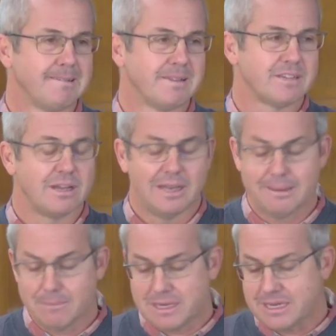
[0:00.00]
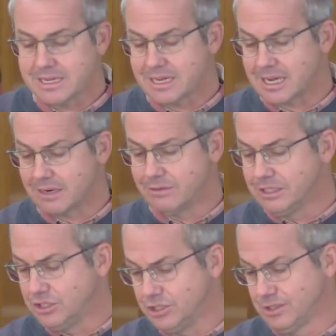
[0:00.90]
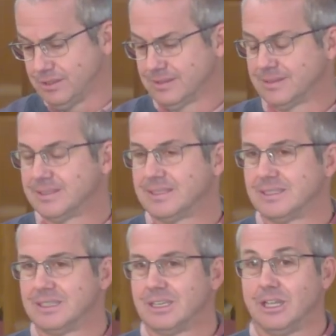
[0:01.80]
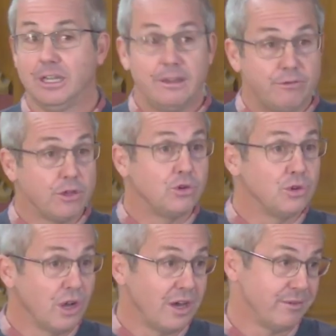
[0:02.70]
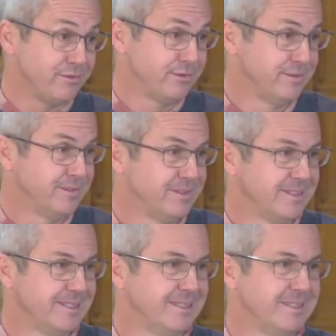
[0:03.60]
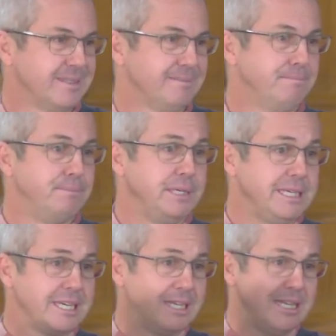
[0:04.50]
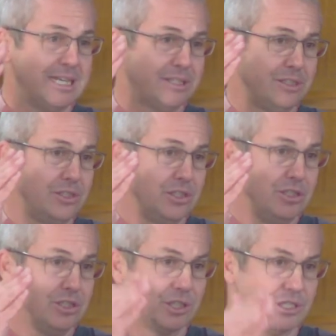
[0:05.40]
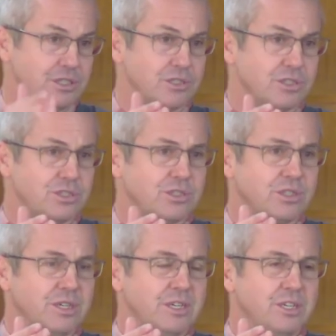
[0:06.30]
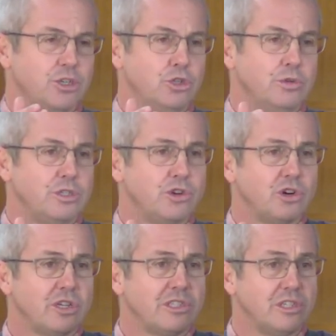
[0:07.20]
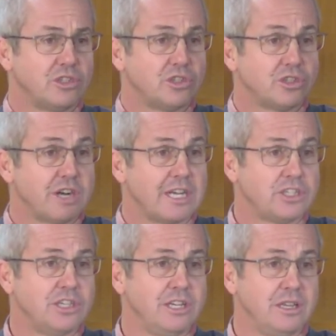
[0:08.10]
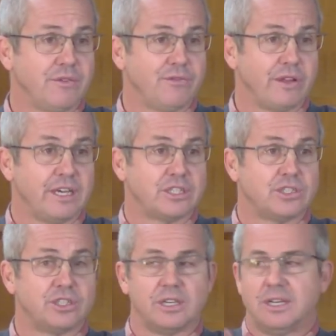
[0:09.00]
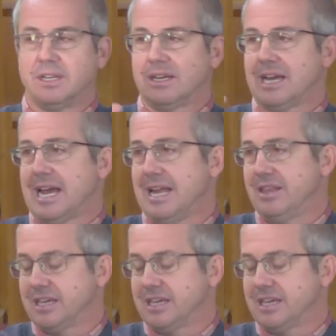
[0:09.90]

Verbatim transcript: So let me encourage you live the good life. Be connected to Jesus, who is God's instruction in the flesh and the